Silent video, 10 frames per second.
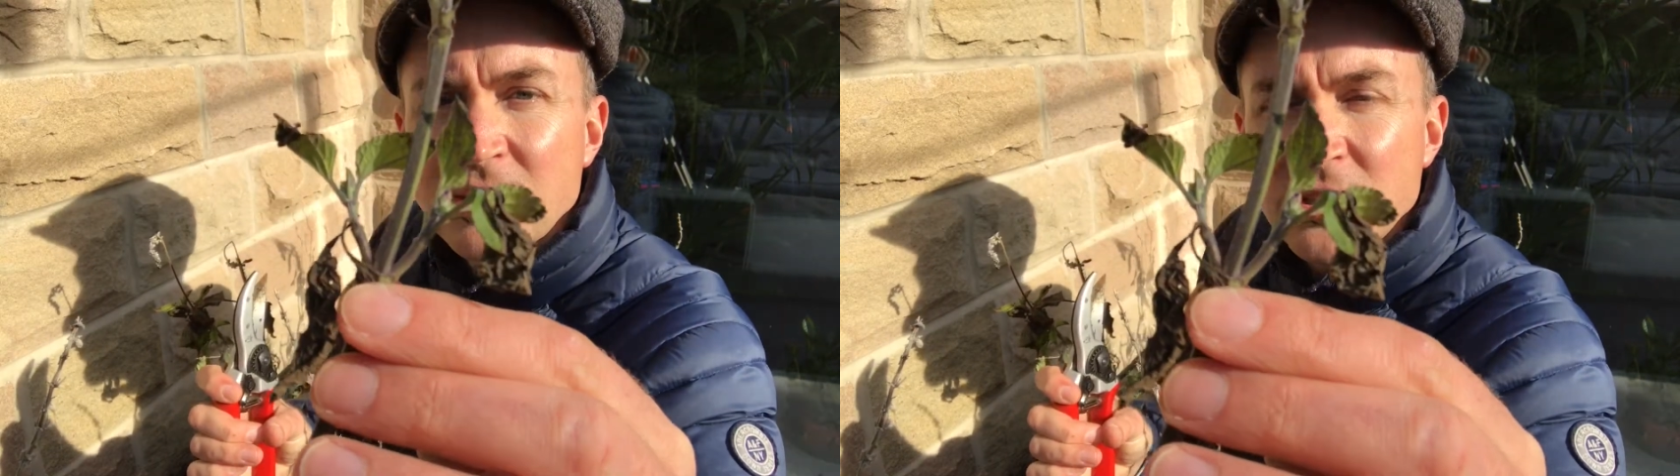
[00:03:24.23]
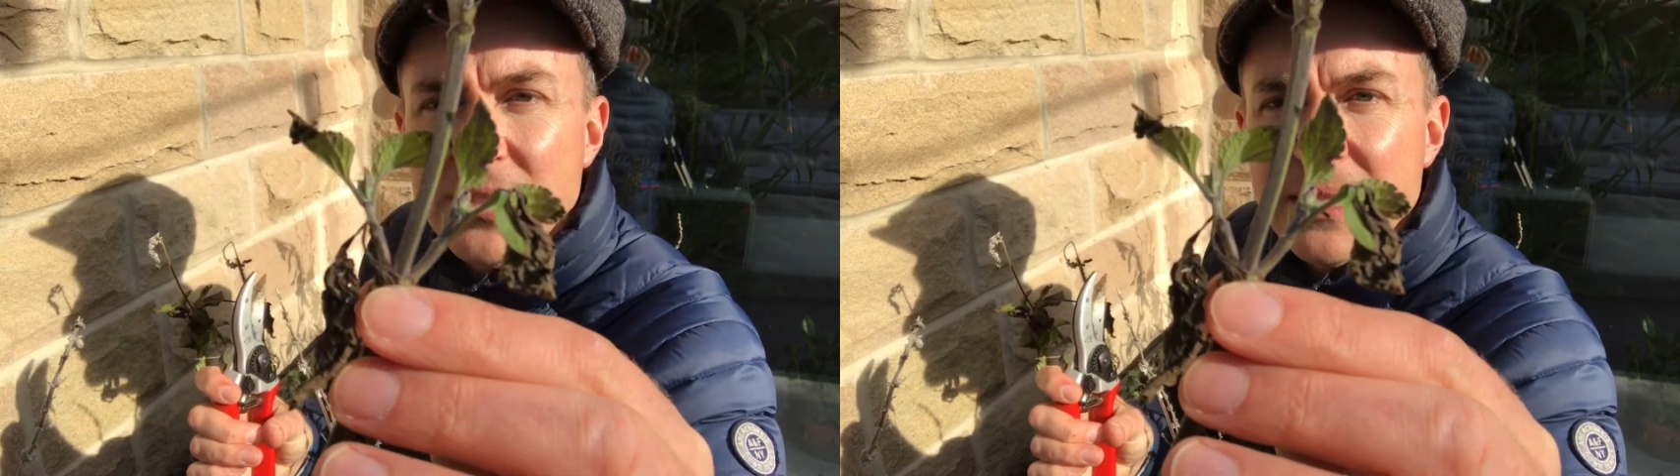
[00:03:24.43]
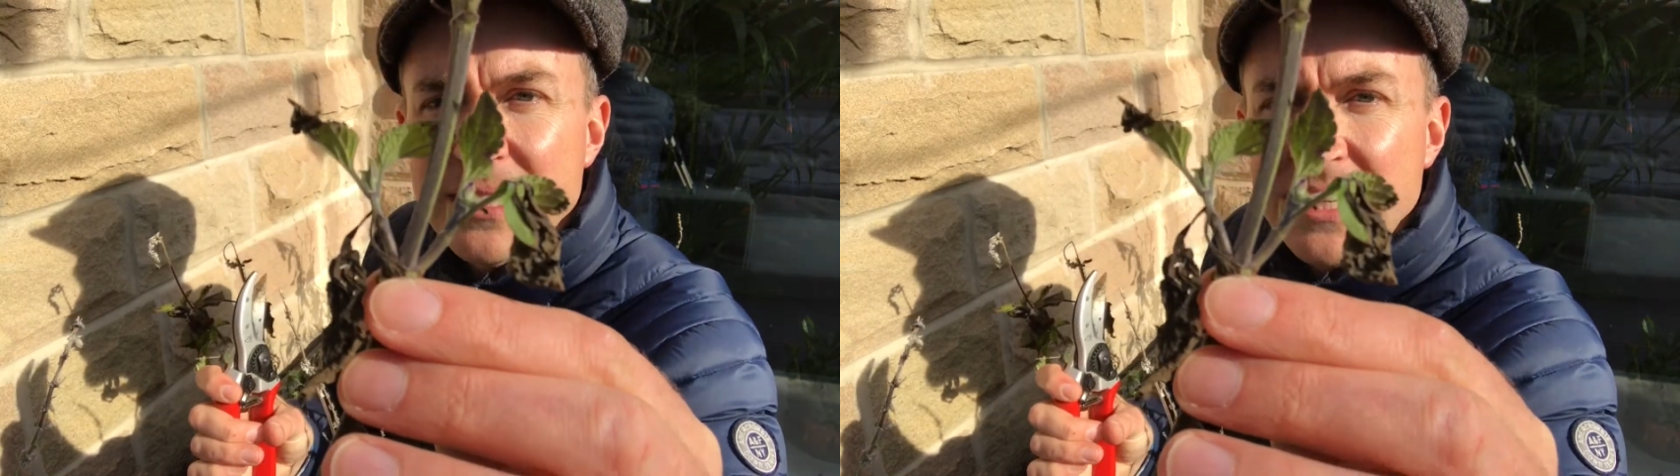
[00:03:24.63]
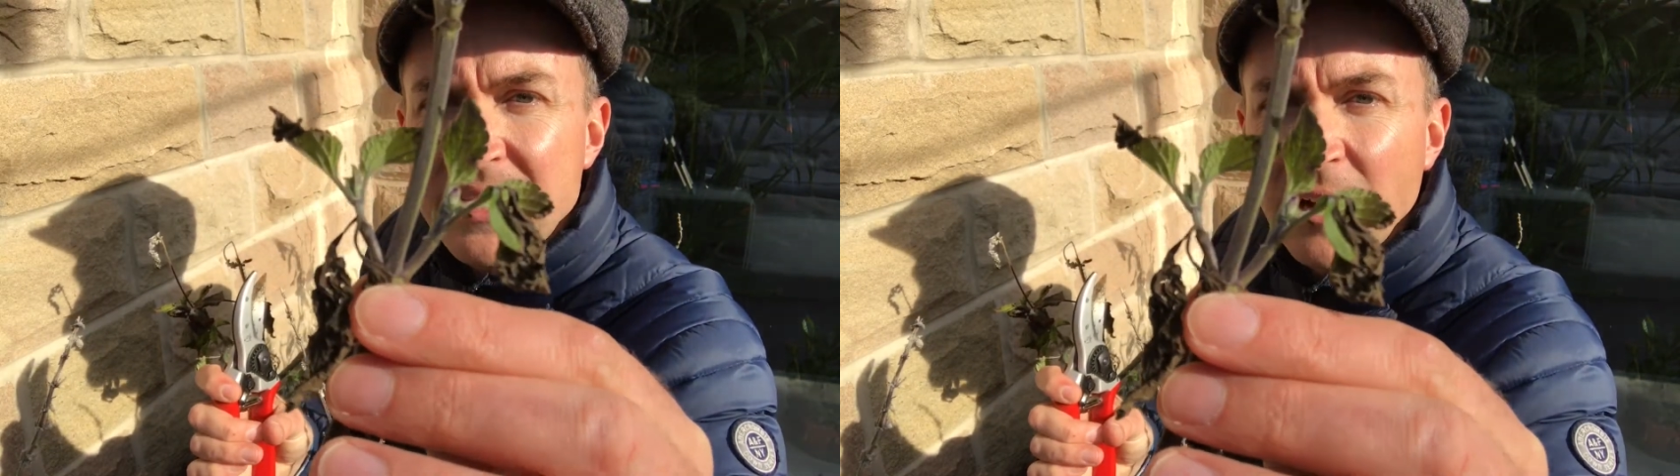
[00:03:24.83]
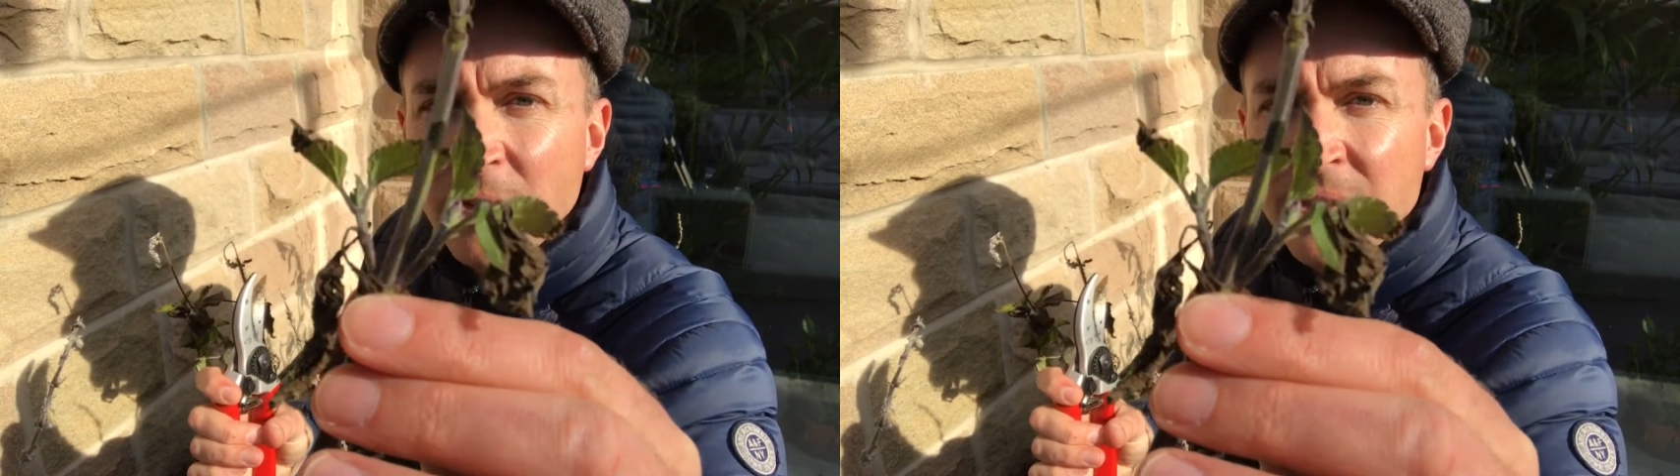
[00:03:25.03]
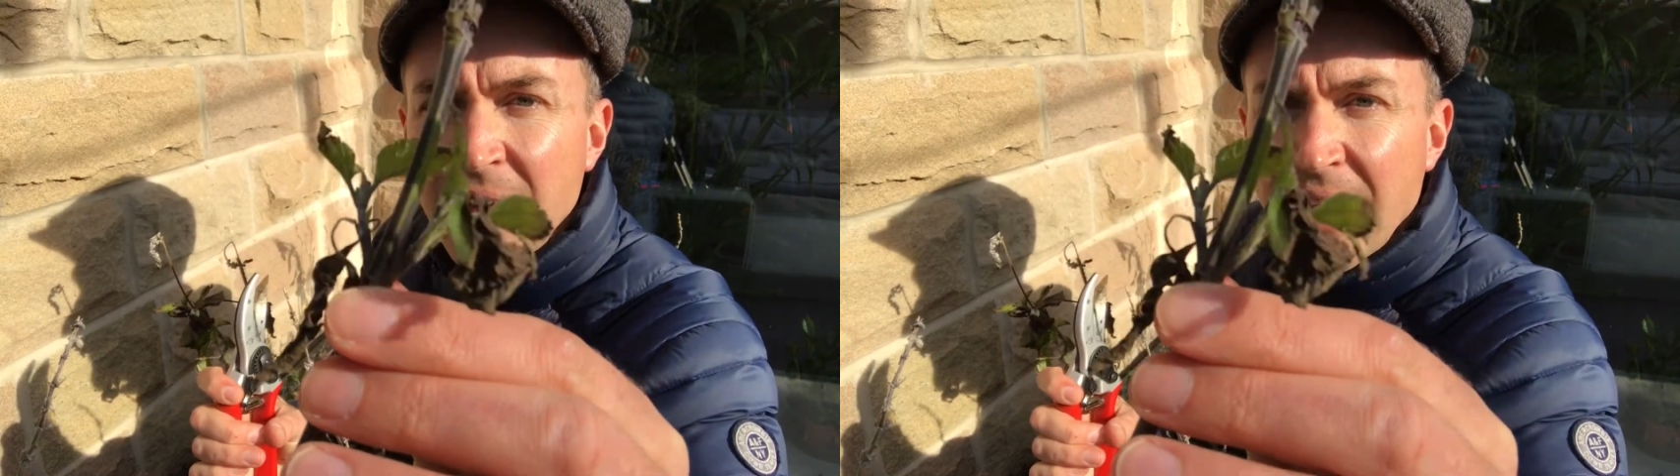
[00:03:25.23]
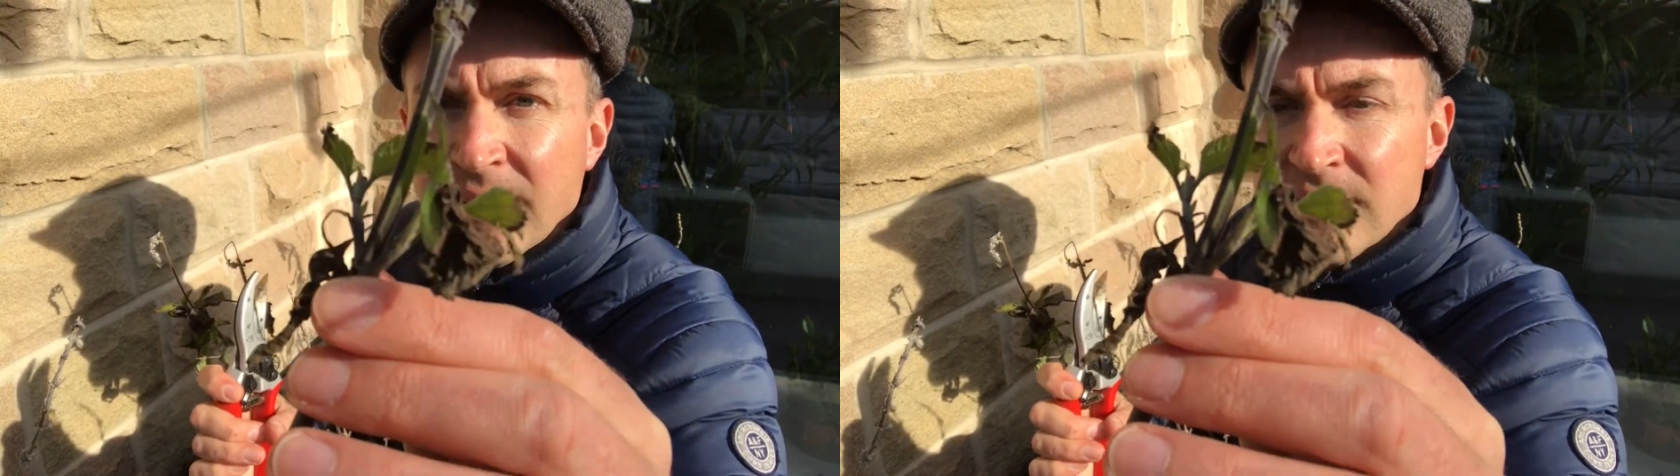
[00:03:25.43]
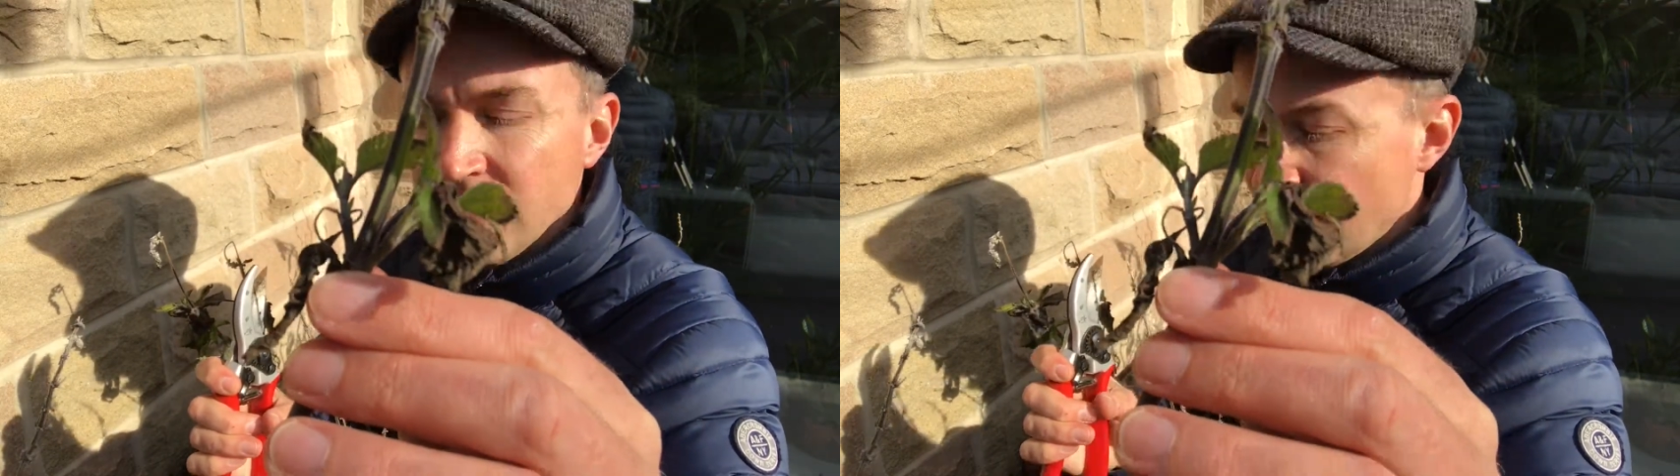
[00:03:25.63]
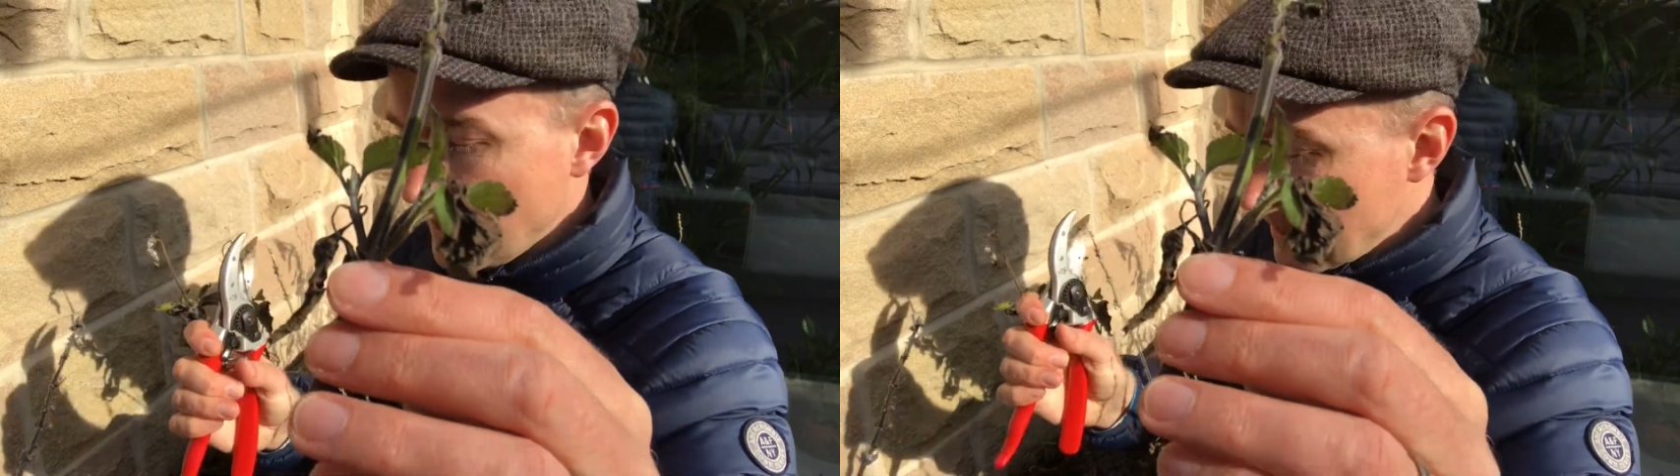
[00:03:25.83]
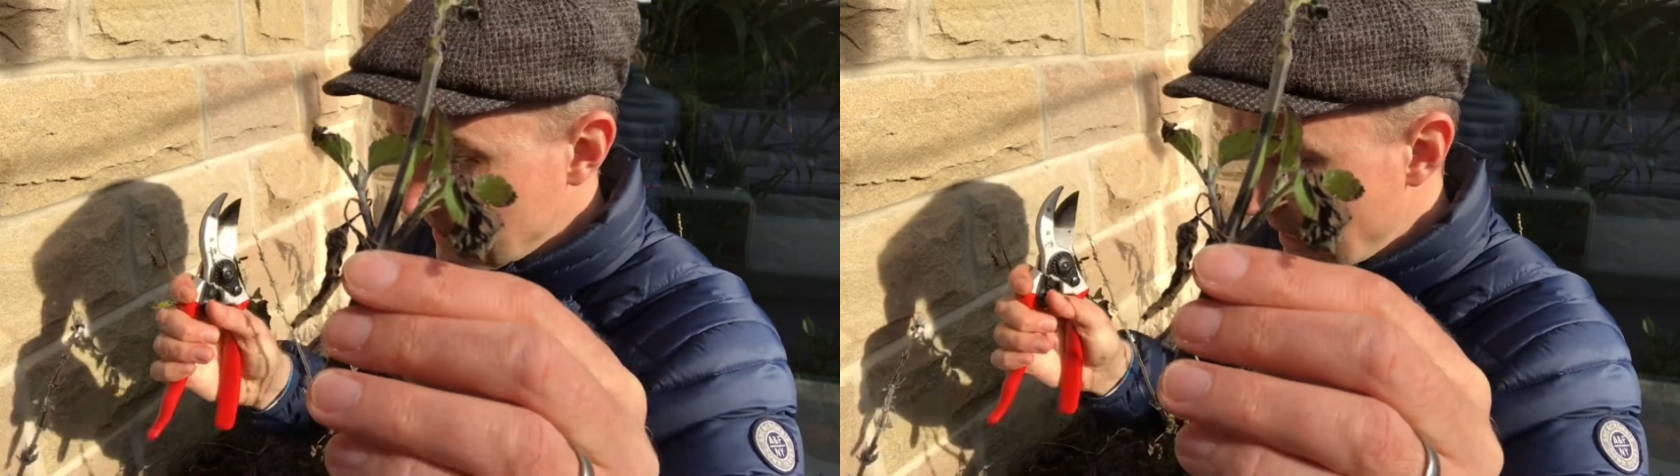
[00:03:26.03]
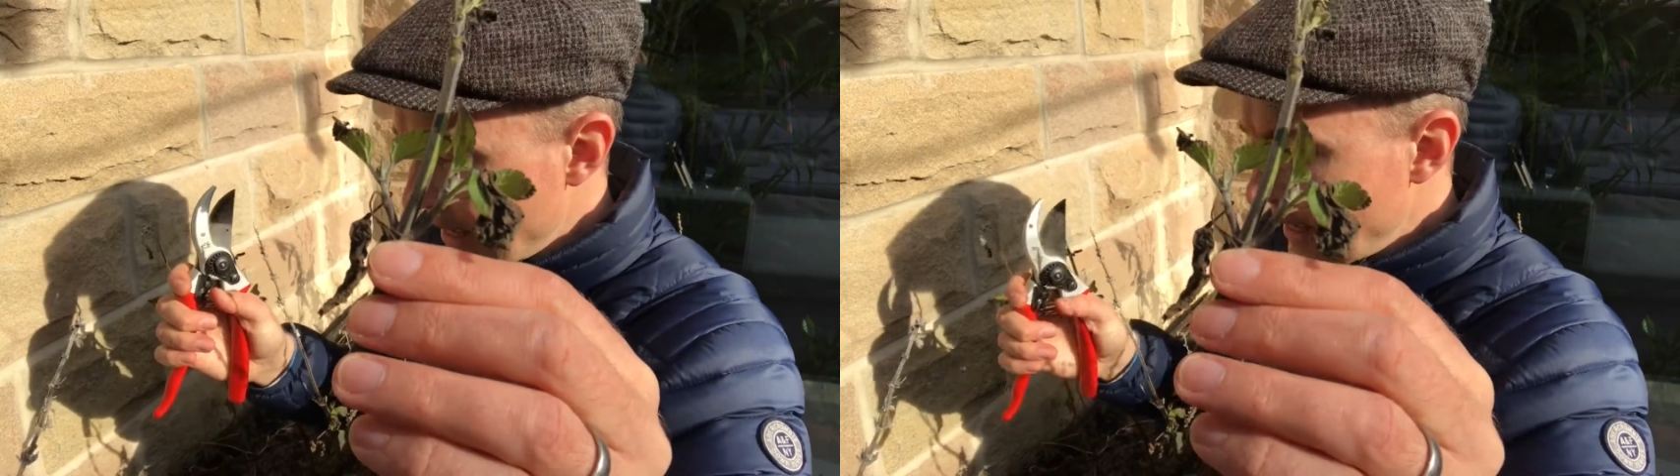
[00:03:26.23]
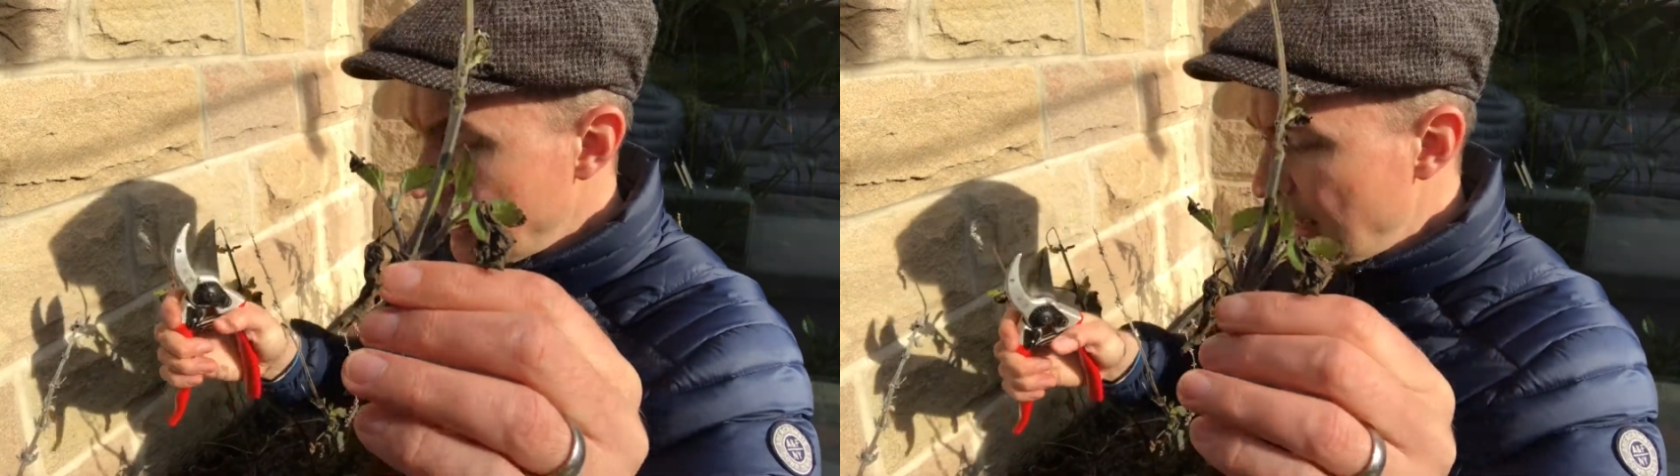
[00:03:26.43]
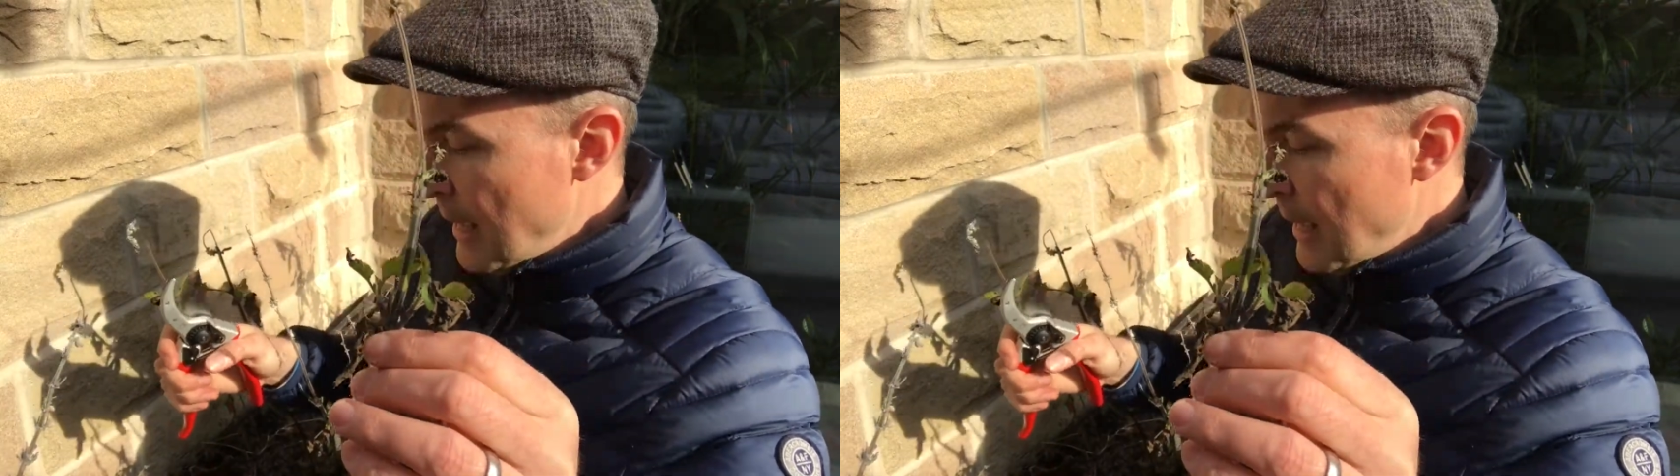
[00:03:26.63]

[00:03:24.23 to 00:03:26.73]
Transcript: just see on the ends of these here.